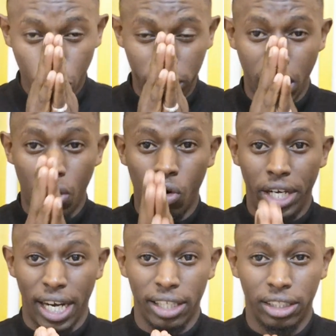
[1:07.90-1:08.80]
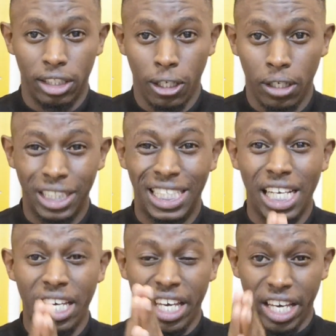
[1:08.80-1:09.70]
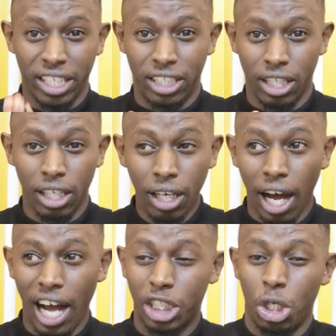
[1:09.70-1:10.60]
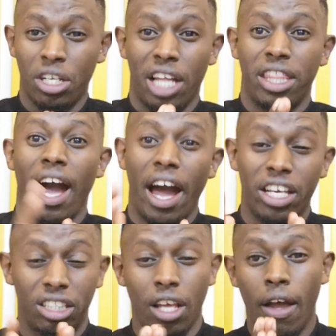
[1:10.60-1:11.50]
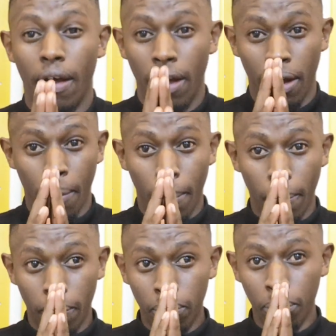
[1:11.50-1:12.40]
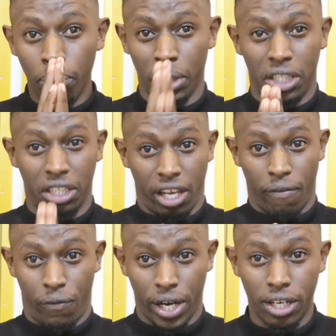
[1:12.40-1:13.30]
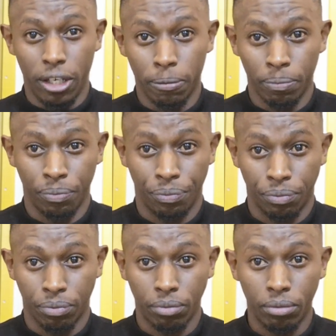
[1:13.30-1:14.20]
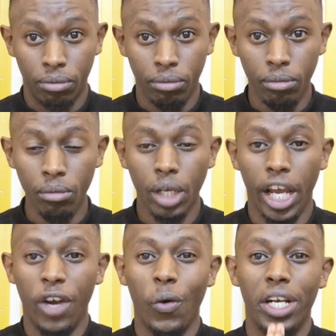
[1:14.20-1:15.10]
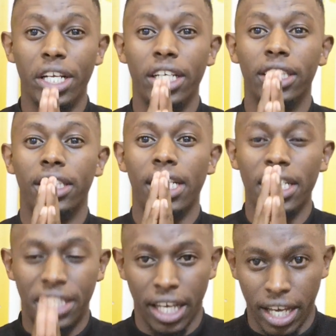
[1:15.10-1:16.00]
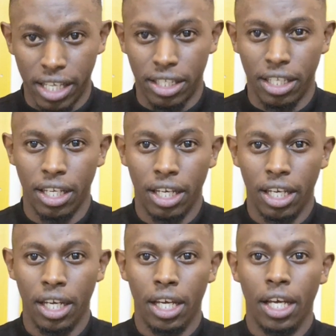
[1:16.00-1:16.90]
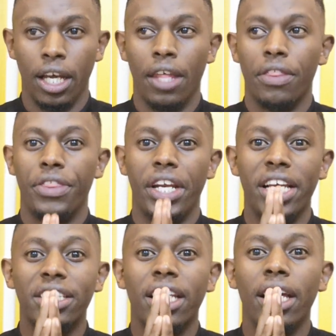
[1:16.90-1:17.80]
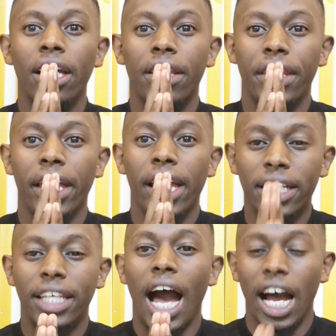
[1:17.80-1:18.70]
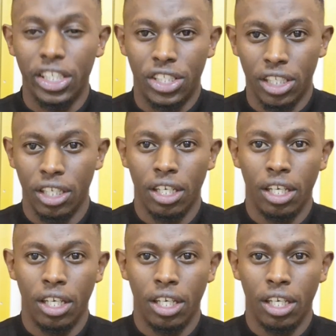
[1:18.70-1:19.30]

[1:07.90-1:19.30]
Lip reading: What the eagle does, it lays eggs, actually at the highest place it can find. And when it lays eggs, the eggs hatch.